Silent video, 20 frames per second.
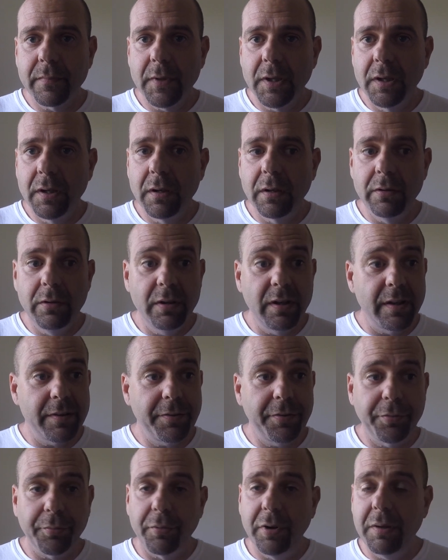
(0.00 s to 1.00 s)
You
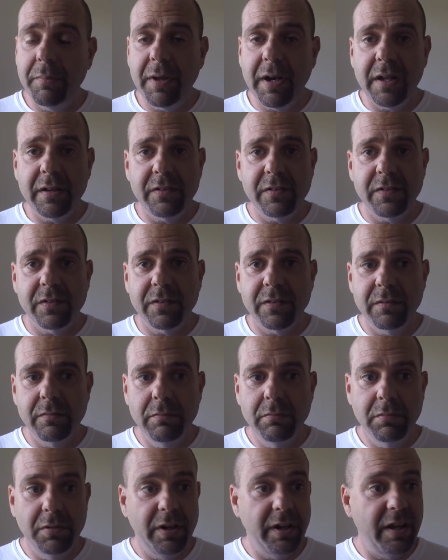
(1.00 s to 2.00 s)
get 3 minutes.
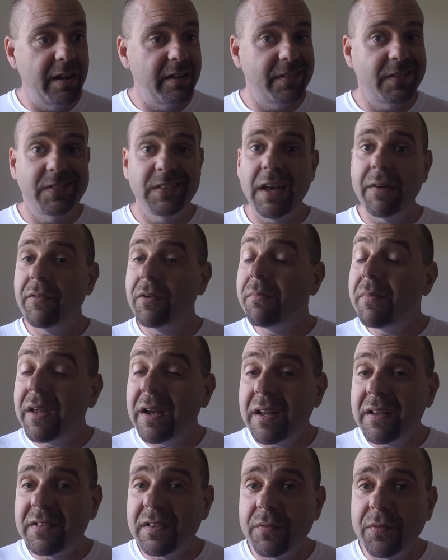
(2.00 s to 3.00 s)
What do you get? 7
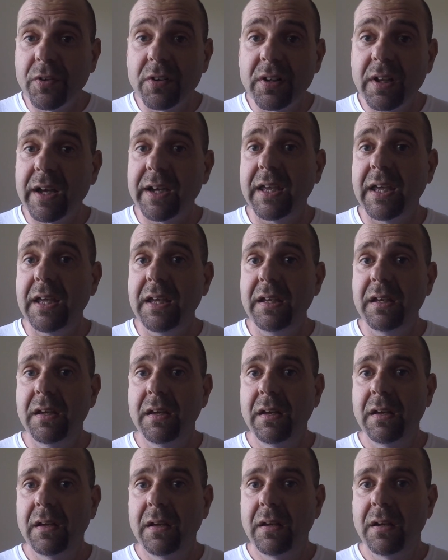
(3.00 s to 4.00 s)
minutes if you're lucky,
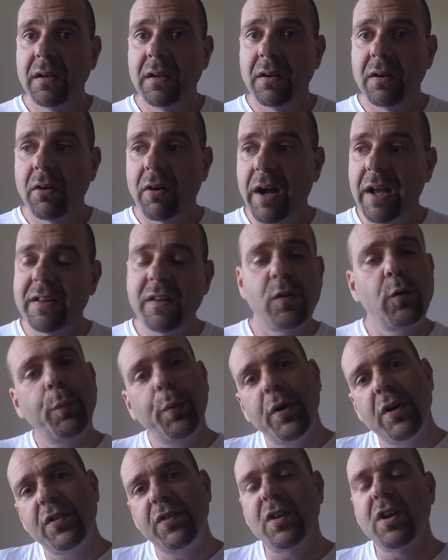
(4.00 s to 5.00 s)
right? This
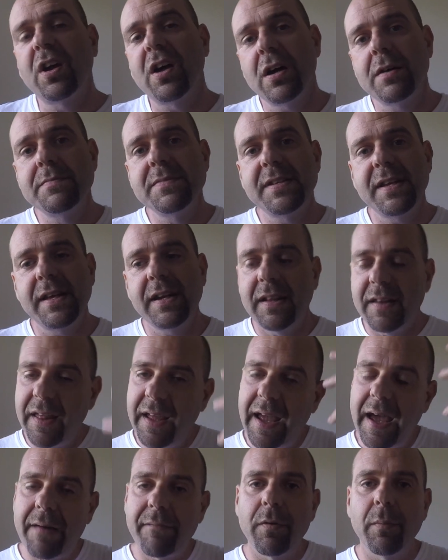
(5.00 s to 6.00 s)
person comes in and
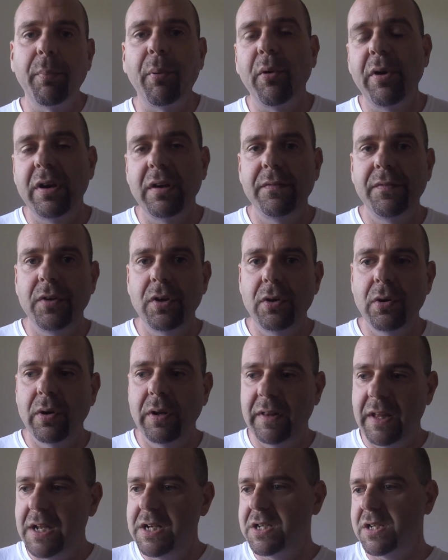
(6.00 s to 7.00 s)
they have a point of view
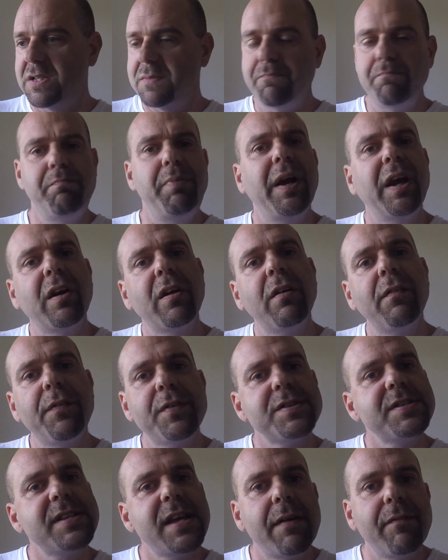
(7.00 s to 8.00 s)
and they just bicker
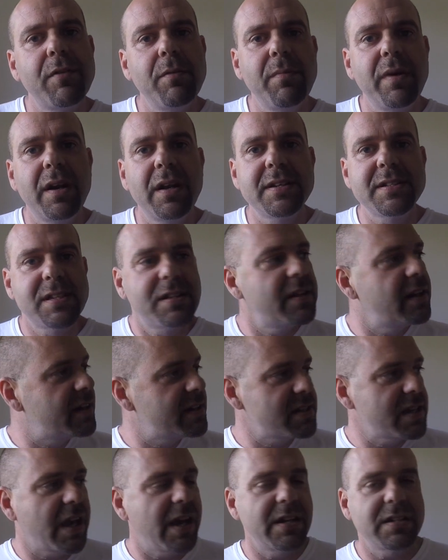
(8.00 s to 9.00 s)
for 7 minutes and then
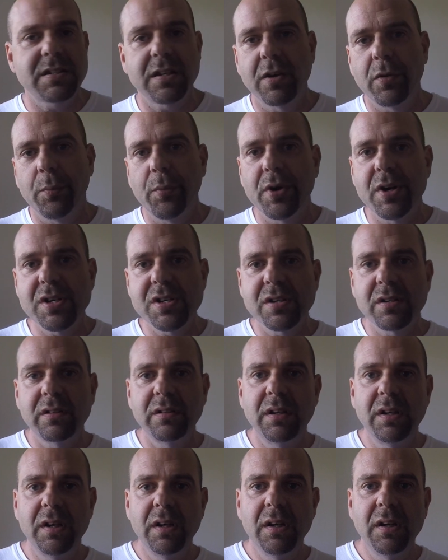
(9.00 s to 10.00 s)
it's cut to
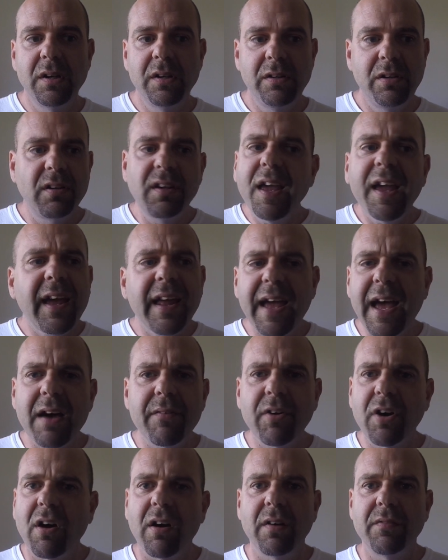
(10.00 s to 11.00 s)
commercial. You can't
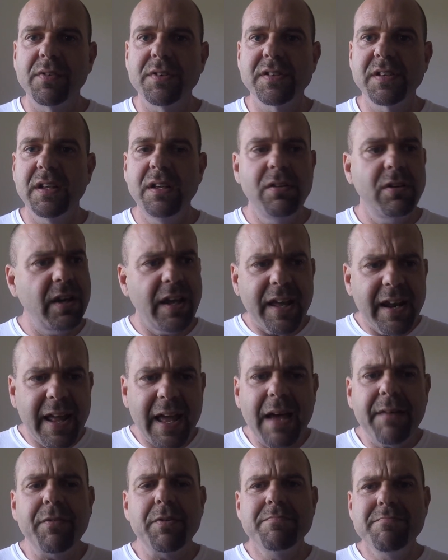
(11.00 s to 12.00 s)
have a conversation. You can't
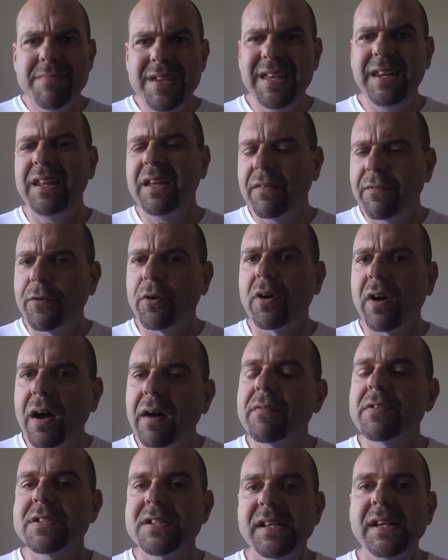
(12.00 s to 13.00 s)
have a meaningful
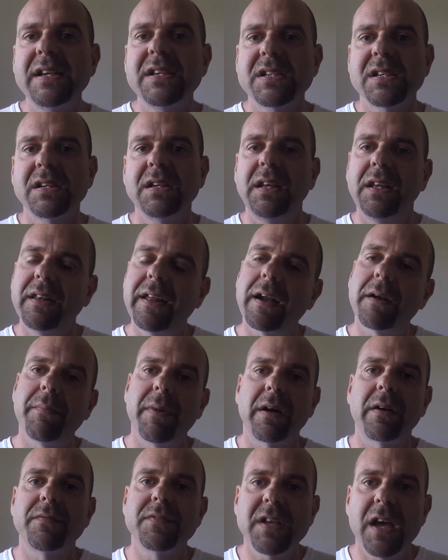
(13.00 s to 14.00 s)
conversation in that
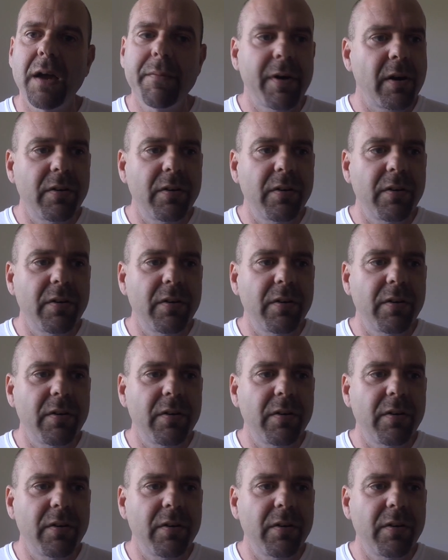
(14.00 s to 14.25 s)
amount of time.